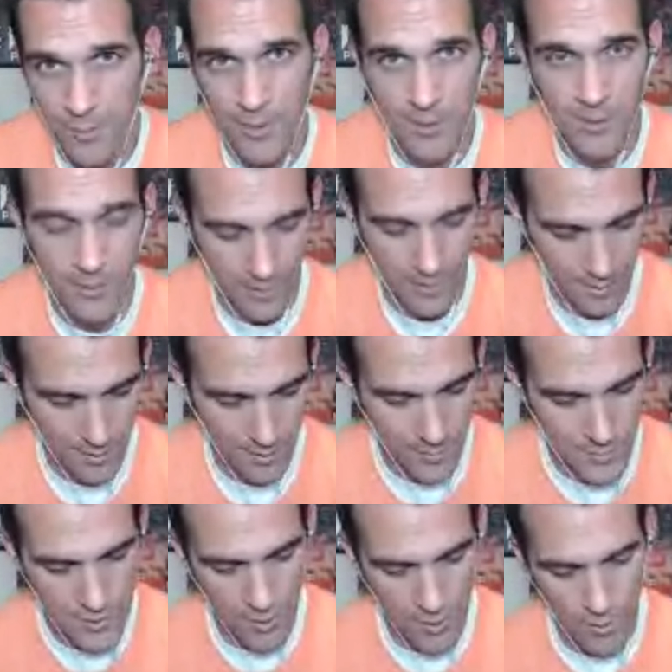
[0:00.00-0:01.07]
Yeah. You know,
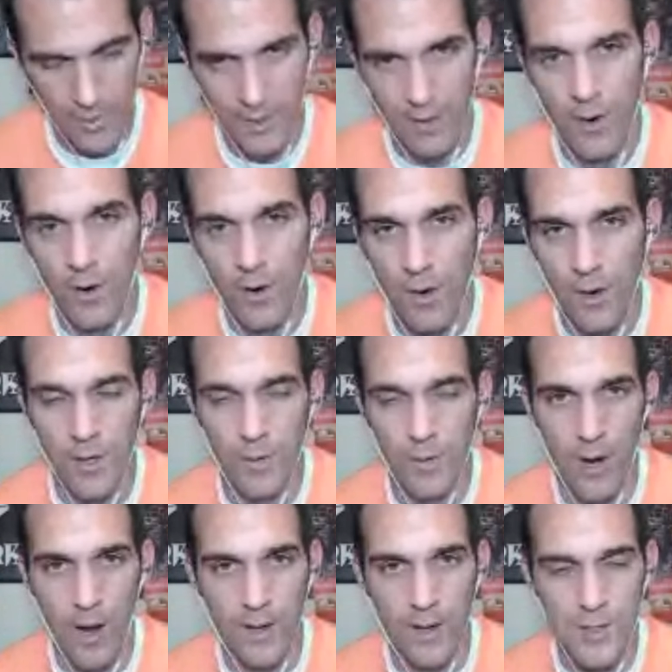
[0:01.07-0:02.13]
so there are other
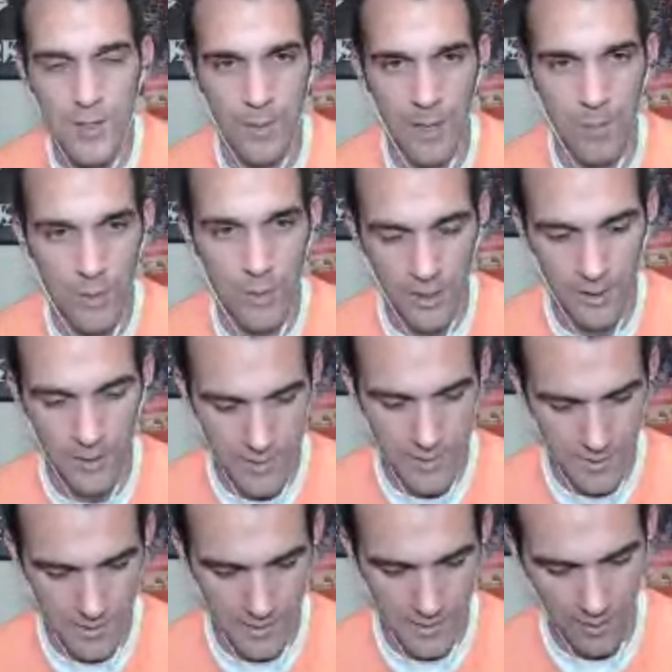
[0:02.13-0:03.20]
products, but I'm looking at
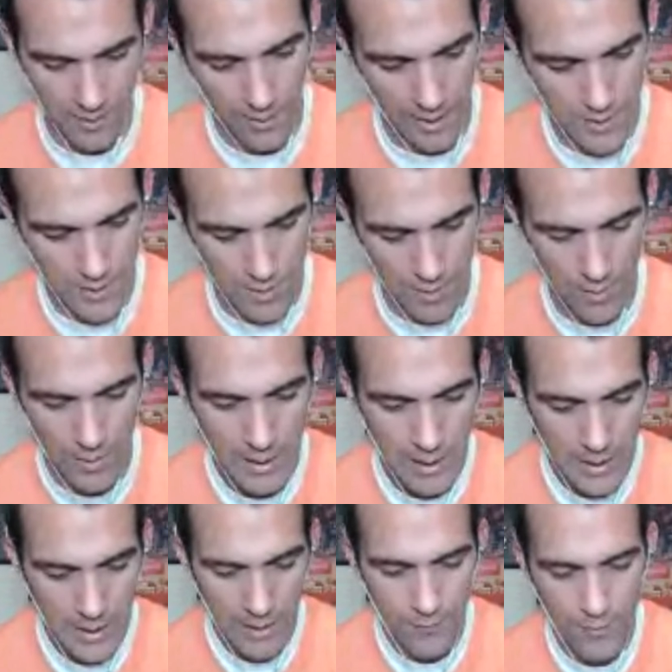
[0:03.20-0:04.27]
this and thinking, okay, so
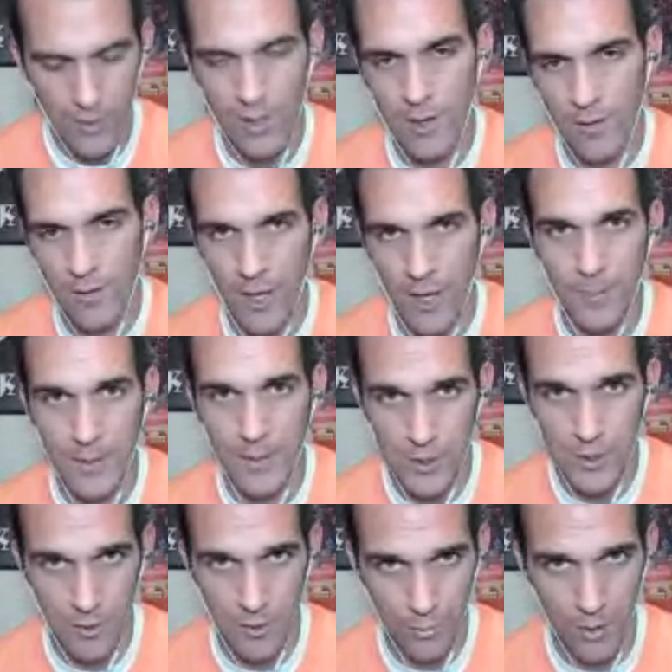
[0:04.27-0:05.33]
if you're going to develop
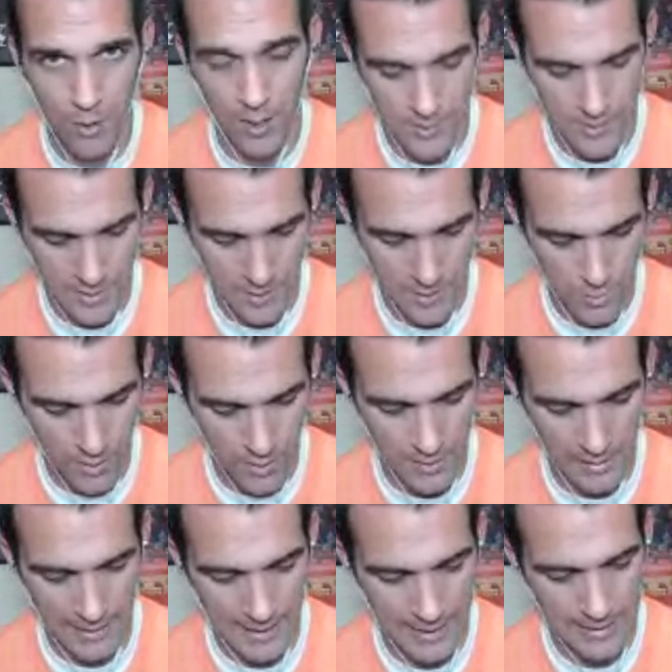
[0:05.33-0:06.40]
additional products, that's one
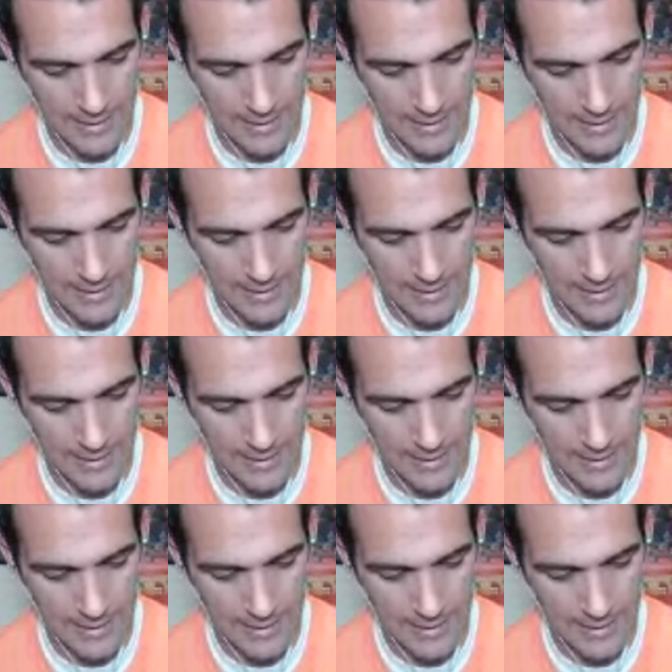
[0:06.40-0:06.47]
thing.